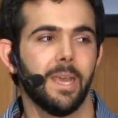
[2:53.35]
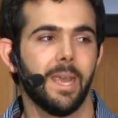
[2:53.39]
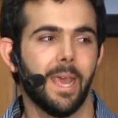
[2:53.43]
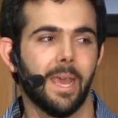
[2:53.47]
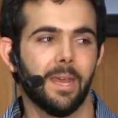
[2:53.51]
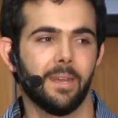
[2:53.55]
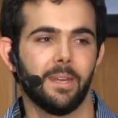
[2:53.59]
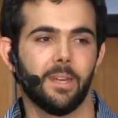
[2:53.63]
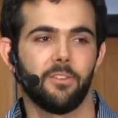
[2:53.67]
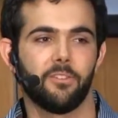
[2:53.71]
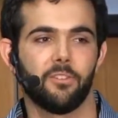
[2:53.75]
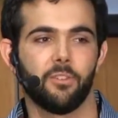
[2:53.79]

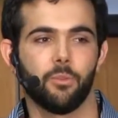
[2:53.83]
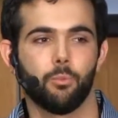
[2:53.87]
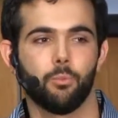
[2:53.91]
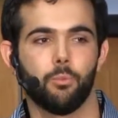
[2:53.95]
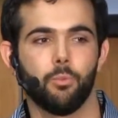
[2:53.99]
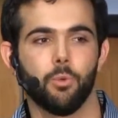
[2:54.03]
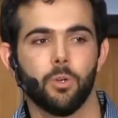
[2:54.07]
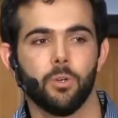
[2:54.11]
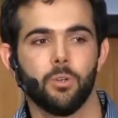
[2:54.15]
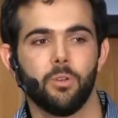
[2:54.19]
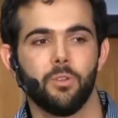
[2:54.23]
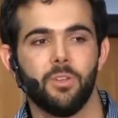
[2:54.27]
and as the
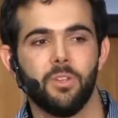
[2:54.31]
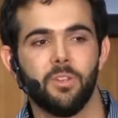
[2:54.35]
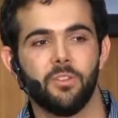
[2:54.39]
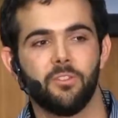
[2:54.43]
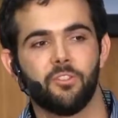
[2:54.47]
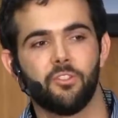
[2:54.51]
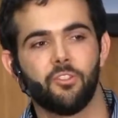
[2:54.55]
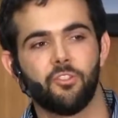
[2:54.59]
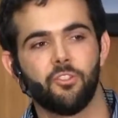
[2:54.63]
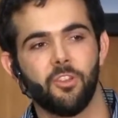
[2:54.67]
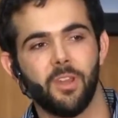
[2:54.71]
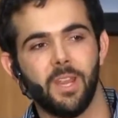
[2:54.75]
world
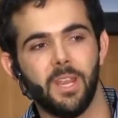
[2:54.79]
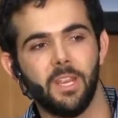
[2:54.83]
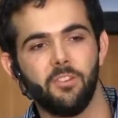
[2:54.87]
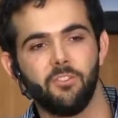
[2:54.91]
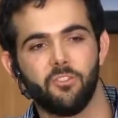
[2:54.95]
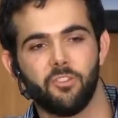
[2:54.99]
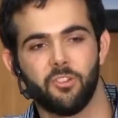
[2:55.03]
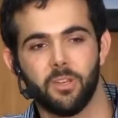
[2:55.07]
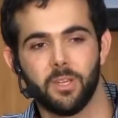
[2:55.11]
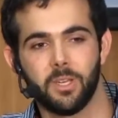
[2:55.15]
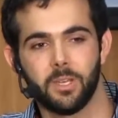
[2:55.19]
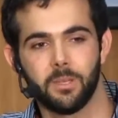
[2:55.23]
is
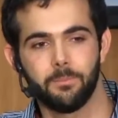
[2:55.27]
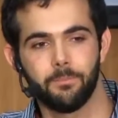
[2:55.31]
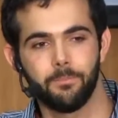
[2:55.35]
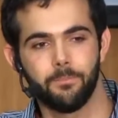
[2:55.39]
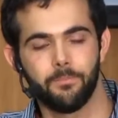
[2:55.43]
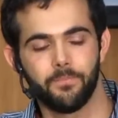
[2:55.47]
changing,